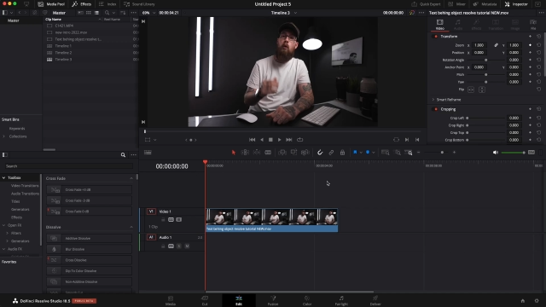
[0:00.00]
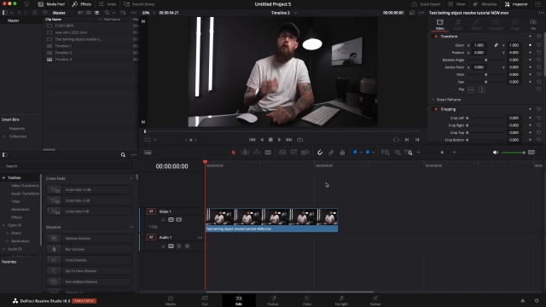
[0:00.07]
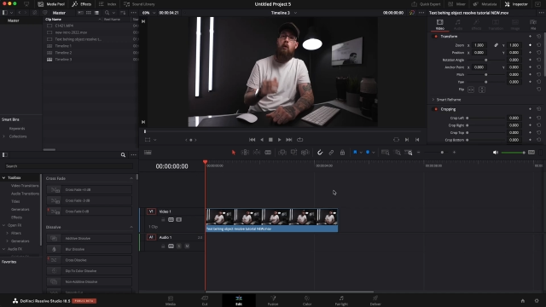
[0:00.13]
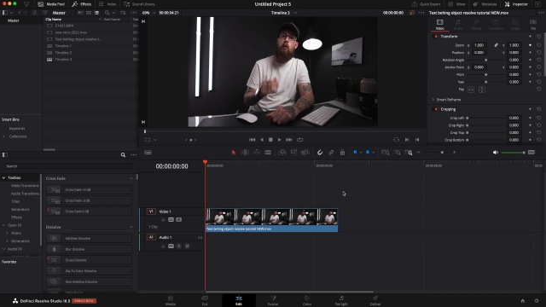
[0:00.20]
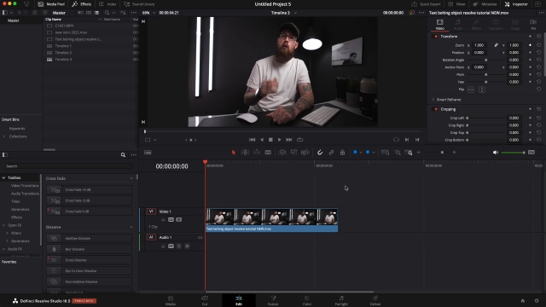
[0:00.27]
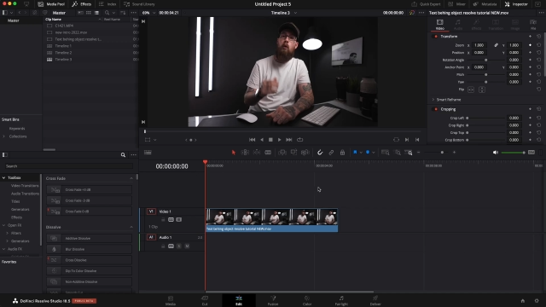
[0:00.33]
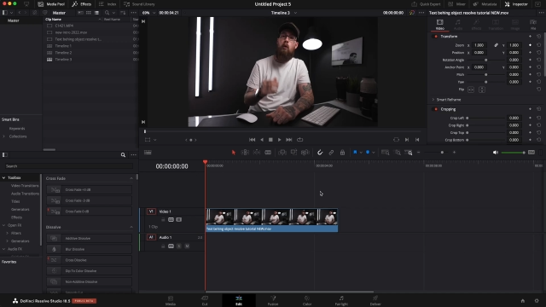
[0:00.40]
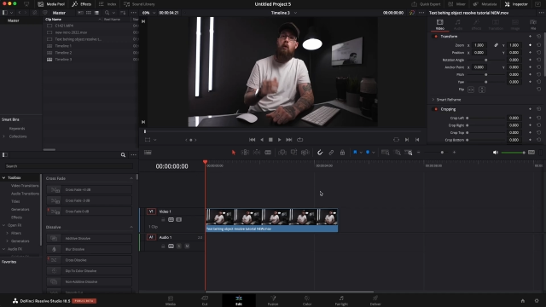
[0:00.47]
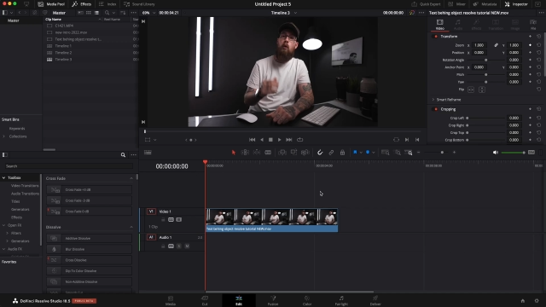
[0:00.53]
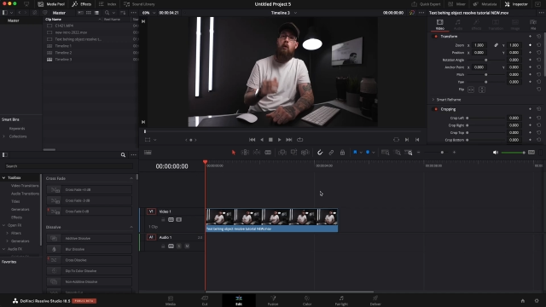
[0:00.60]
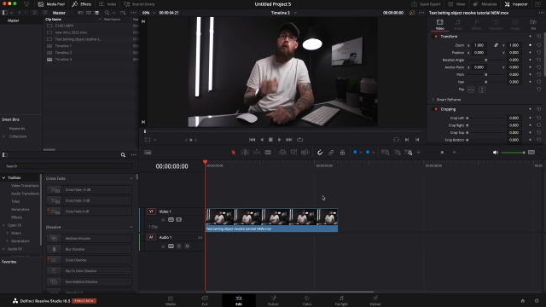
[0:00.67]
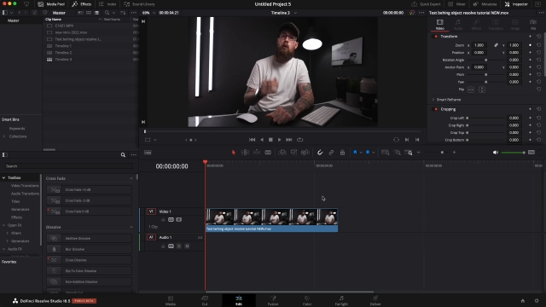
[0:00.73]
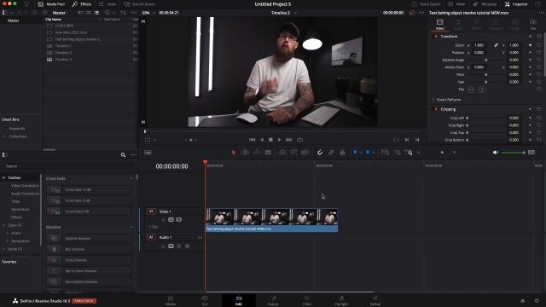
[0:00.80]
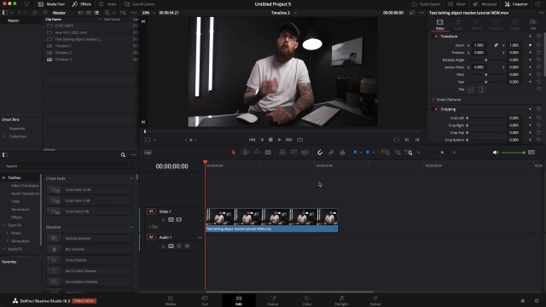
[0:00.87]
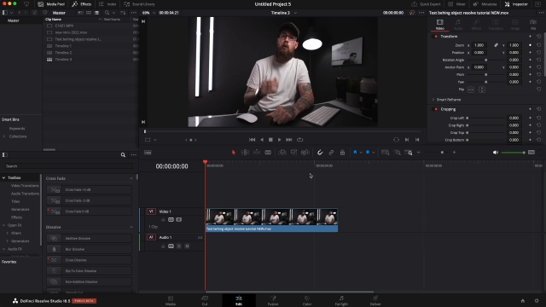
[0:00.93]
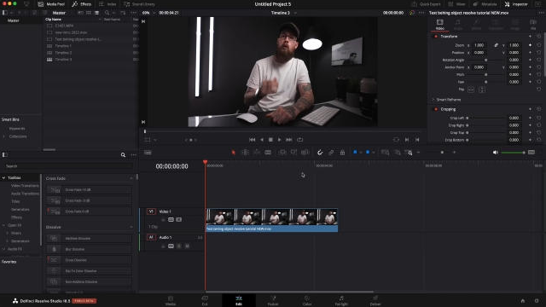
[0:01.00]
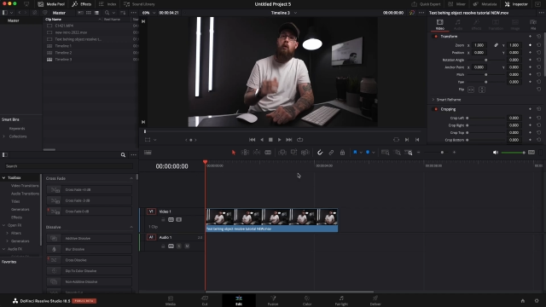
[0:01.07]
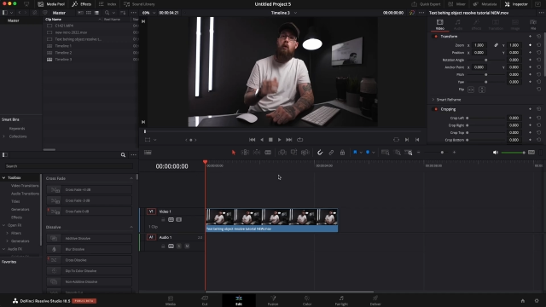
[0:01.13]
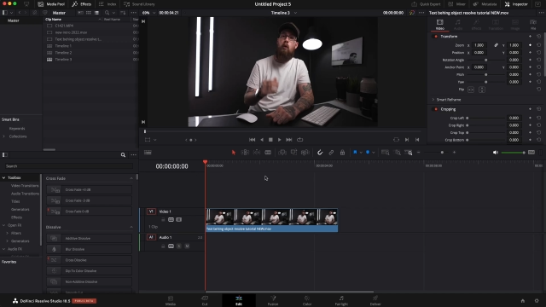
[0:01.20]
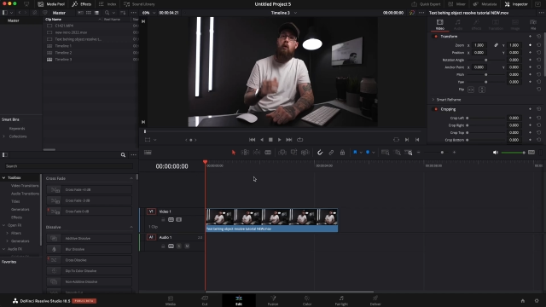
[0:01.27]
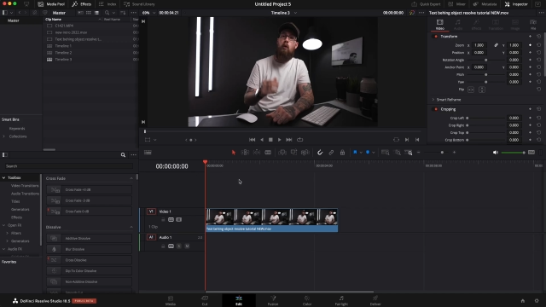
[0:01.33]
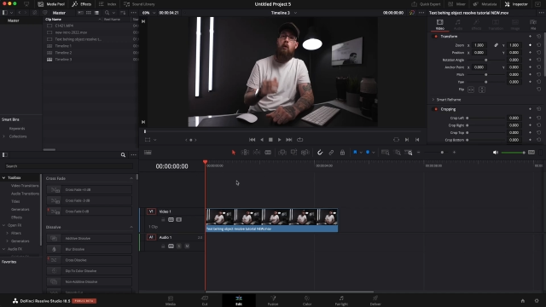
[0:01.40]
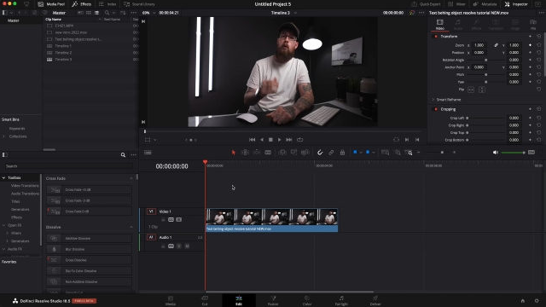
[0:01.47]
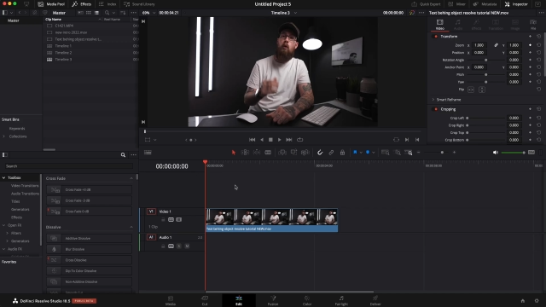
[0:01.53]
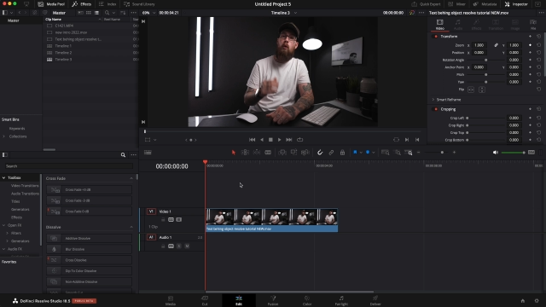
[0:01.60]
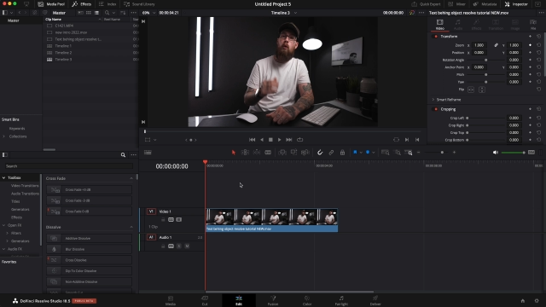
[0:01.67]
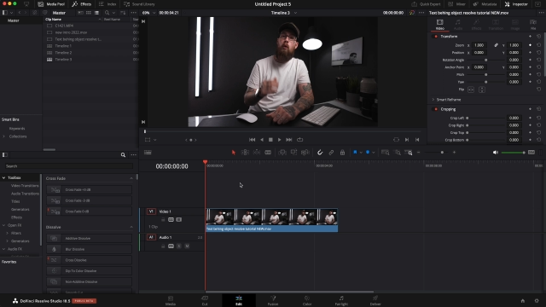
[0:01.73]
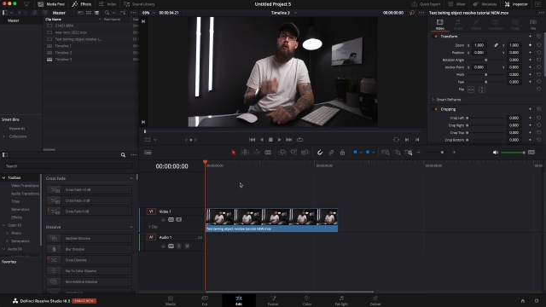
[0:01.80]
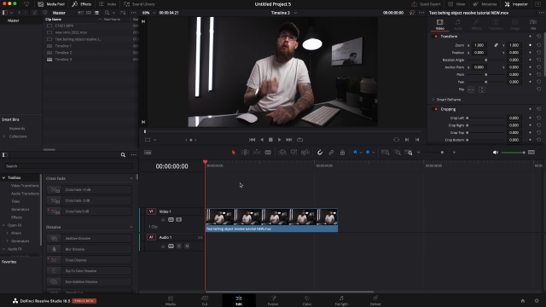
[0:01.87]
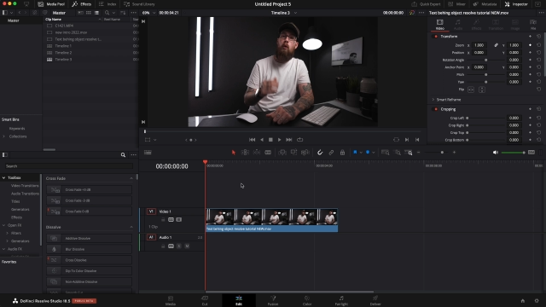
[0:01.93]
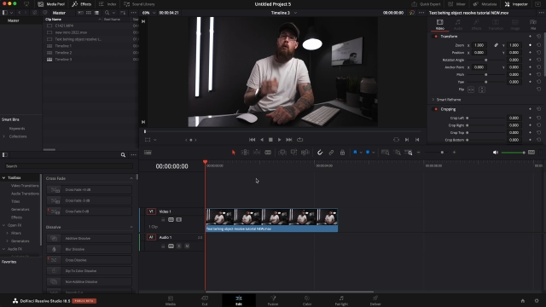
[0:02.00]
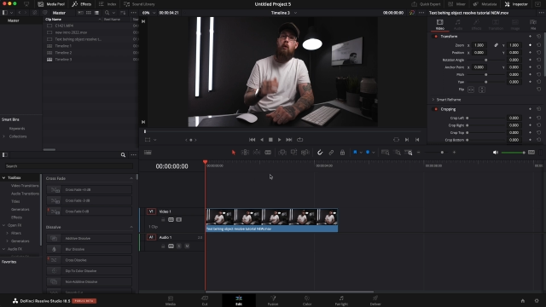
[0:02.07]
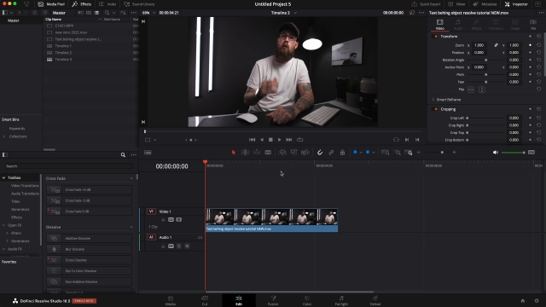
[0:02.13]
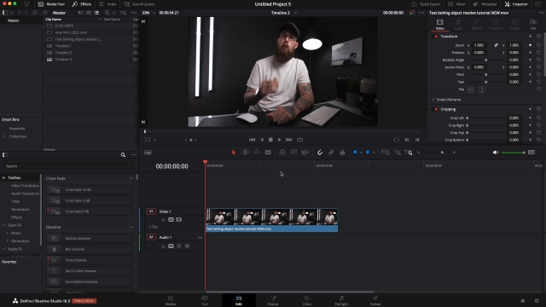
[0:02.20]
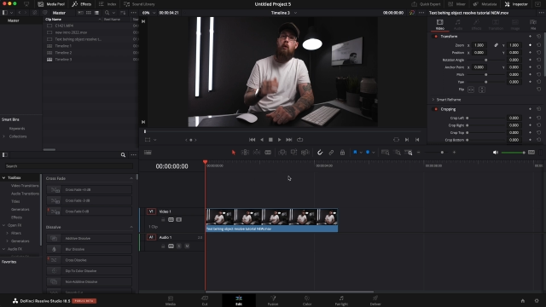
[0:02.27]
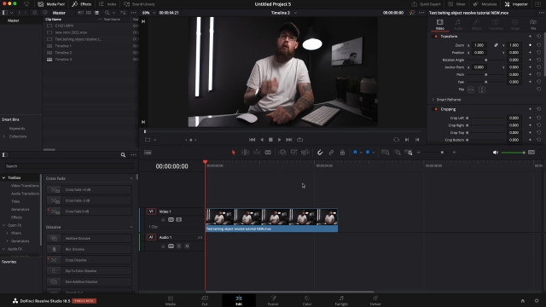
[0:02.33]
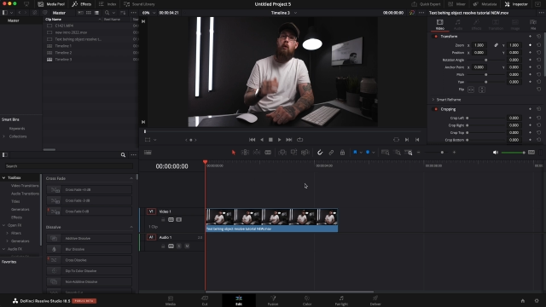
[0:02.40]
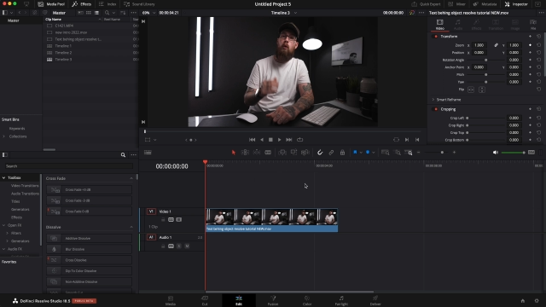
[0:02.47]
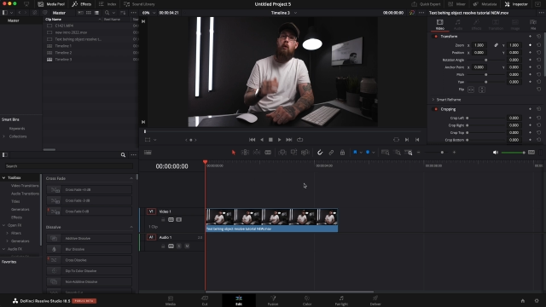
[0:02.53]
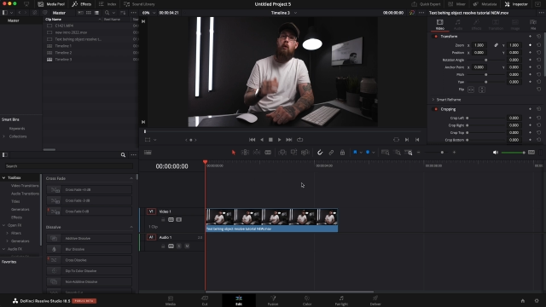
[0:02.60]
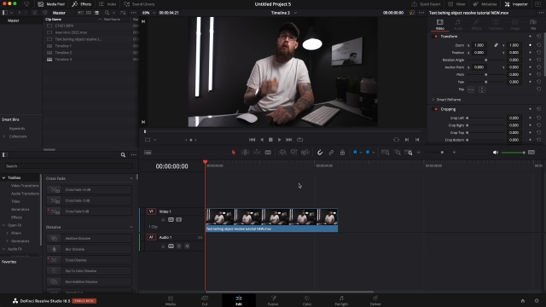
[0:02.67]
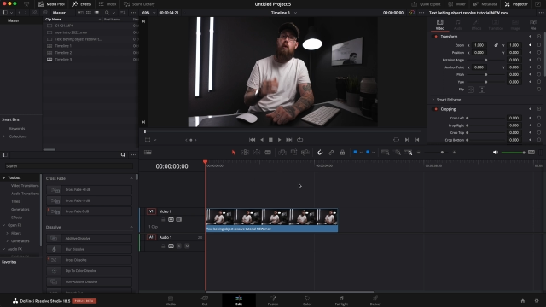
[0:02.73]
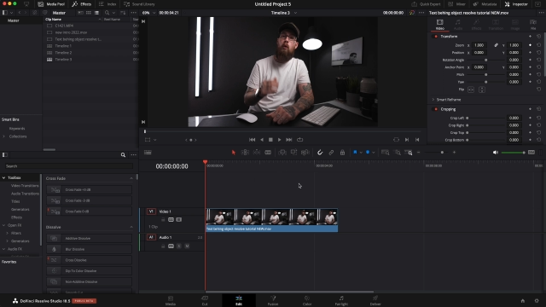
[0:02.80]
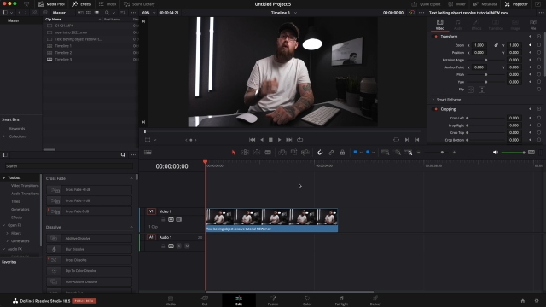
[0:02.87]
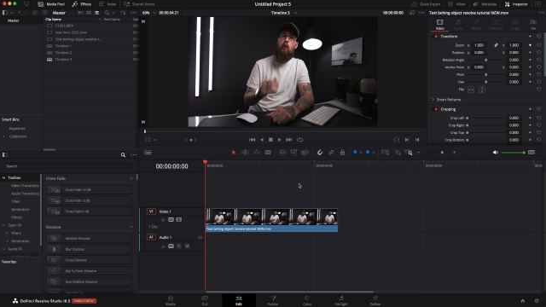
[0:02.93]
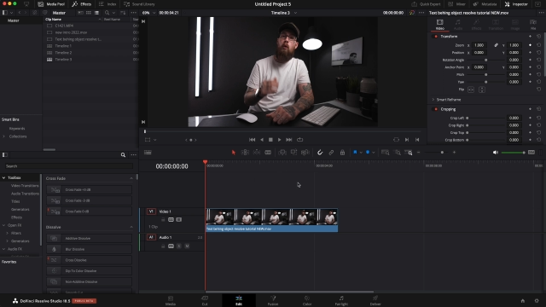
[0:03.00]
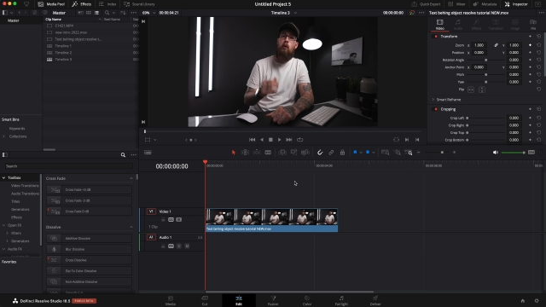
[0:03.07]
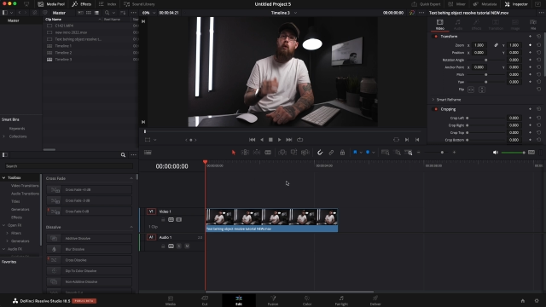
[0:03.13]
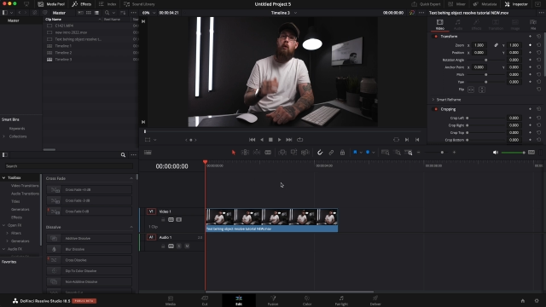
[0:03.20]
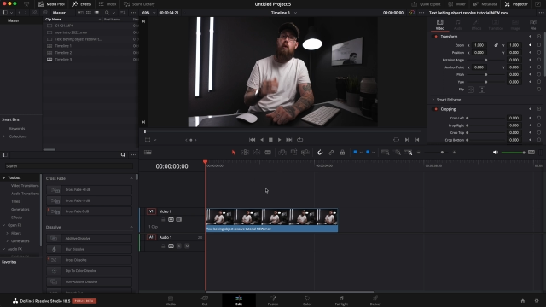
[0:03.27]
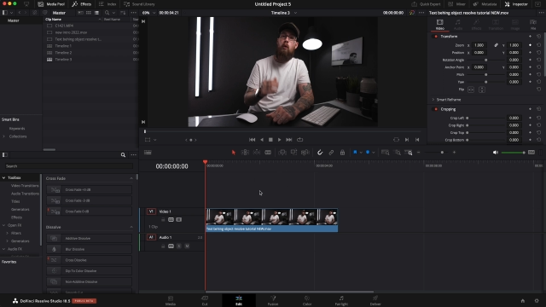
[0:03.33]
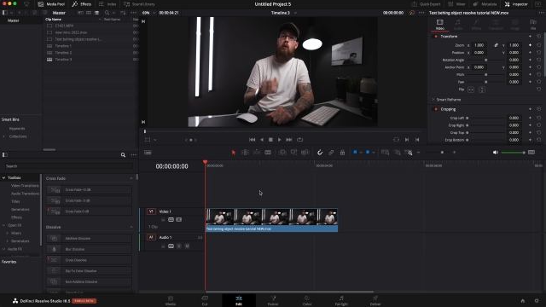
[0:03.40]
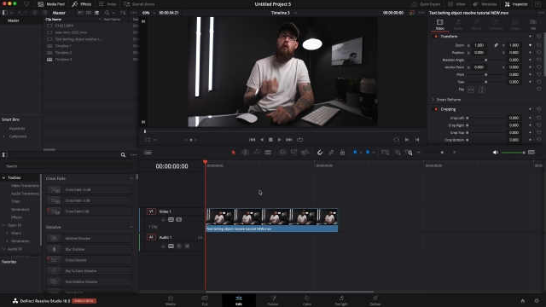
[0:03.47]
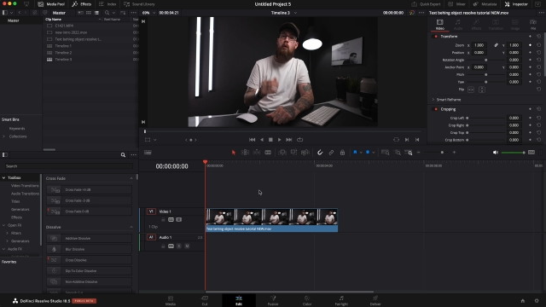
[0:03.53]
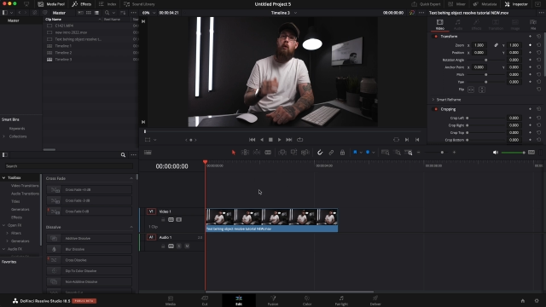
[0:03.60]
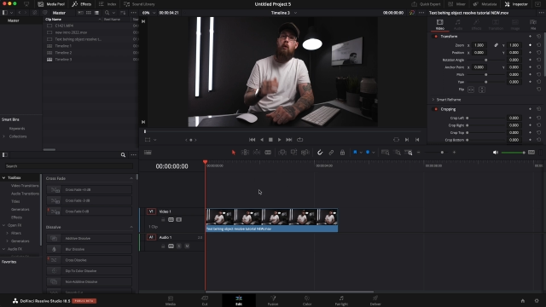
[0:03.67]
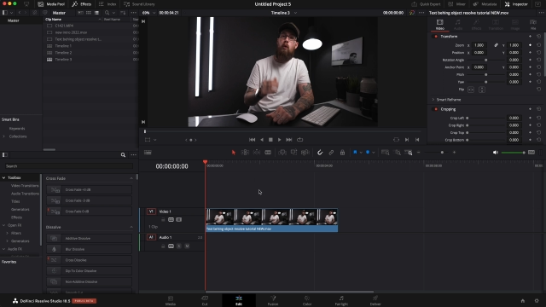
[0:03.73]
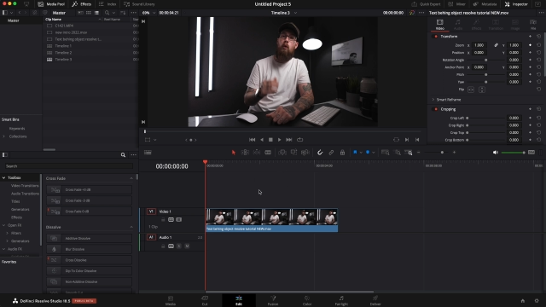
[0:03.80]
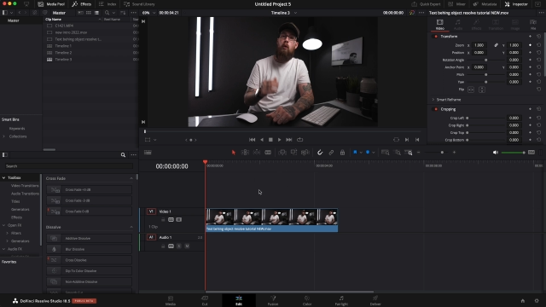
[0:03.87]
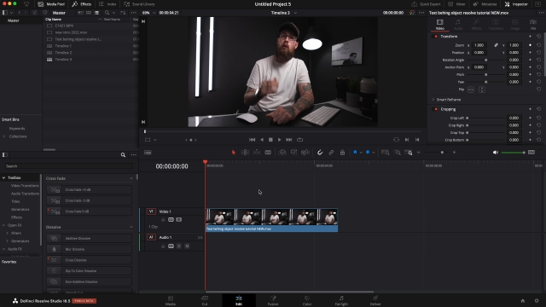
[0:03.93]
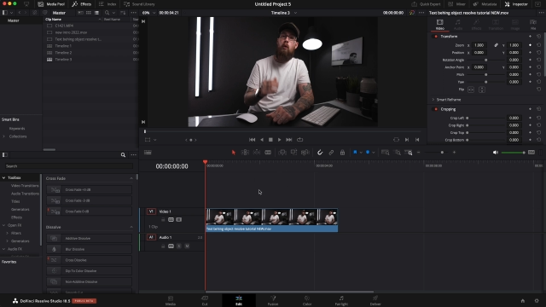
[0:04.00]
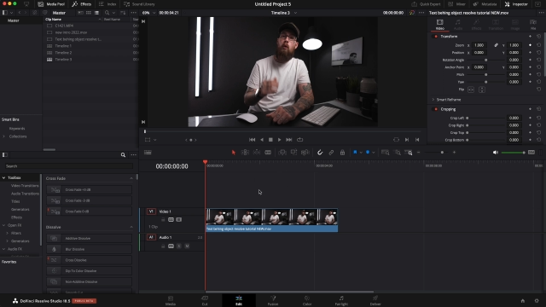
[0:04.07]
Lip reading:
[unreadable: no face in view]